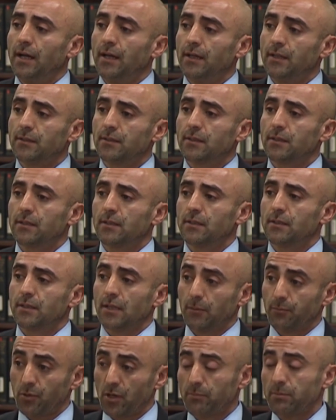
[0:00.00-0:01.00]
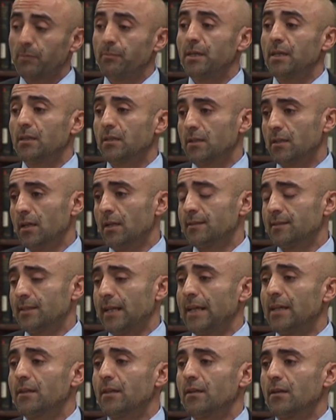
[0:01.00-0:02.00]
And uh, they'll probably be, uh,
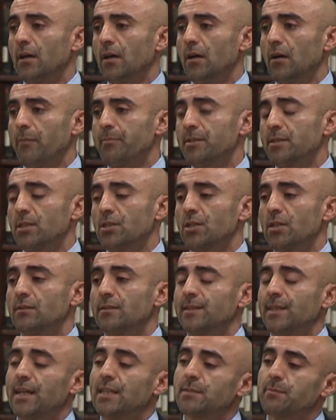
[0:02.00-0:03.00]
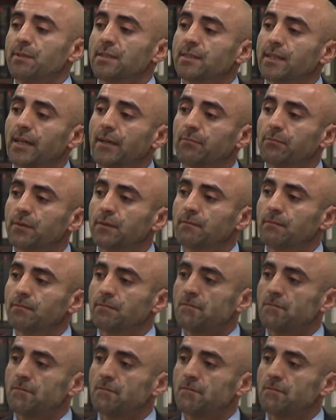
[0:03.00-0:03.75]
stay in the uh, opposition C H P's camp.